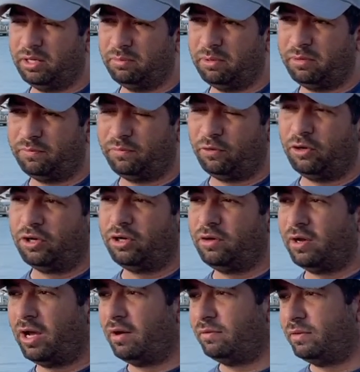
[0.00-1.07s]
bit further, you
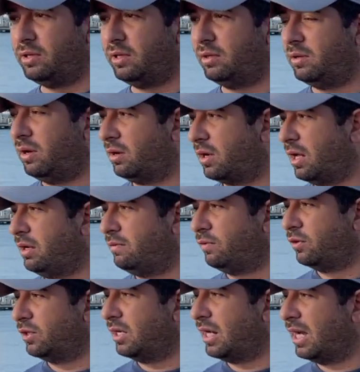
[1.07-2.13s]
have the
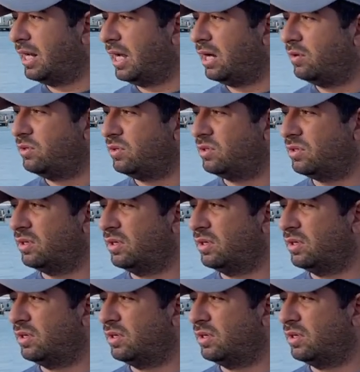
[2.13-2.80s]
California Lighthouse.